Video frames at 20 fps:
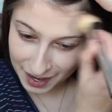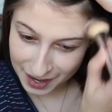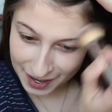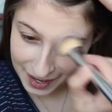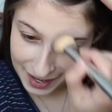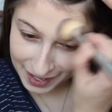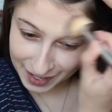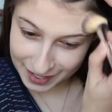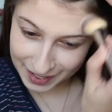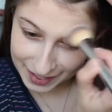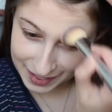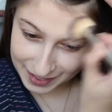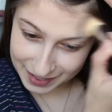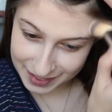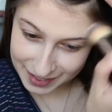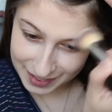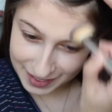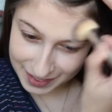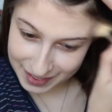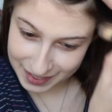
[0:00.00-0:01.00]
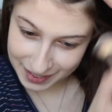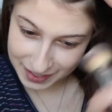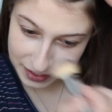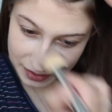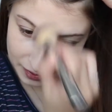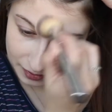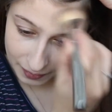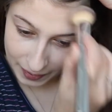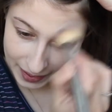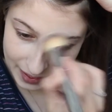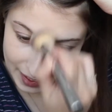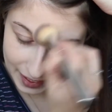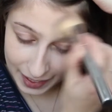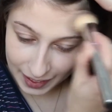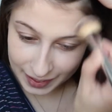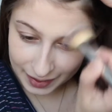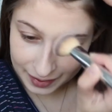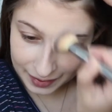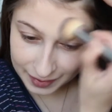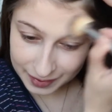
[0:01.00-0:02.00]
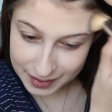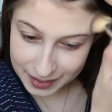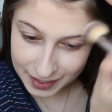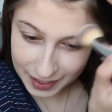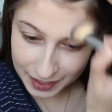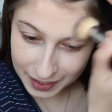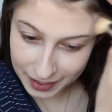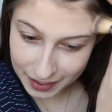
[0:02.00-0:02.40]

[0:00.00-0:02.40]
And, you know, I can't